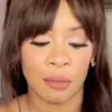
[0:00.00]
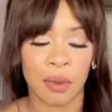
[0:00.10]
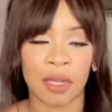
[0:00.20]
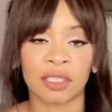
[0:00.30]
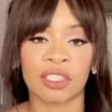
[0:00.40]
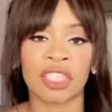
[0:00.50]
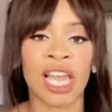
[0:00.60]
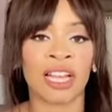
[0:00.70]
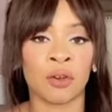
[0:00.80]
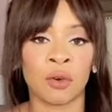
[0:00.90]
but
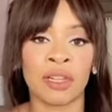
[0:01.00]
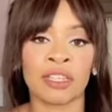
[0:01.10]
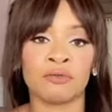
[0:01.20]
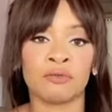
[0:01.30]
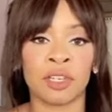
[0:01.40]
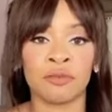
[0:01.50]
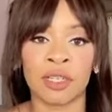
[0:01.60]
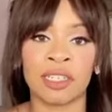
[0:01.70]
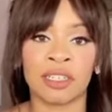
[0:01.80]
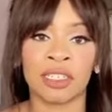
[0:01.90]
charcoal is really,
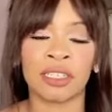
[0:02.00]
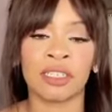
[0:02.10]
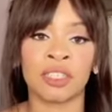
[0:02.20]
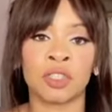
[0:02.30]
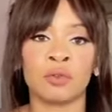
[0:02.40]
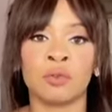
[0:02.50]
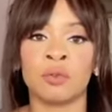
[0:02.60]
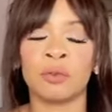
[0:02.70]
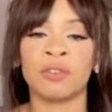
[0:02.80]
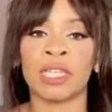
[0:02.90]
really good to
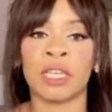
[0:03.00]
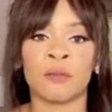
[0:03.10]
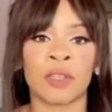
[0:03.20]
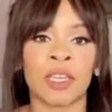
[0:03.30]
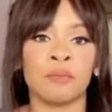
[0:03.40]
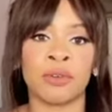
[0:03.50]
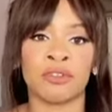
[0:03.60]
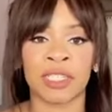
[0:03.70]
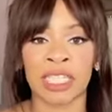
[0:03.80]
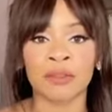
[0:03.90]
lift
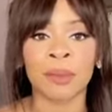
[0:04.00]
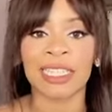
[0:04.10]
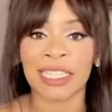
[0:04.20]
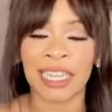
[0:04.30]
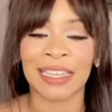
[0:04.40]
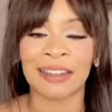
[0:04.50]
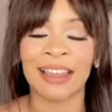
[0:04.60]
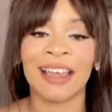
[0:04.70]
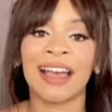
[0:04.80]
impurities from the skin.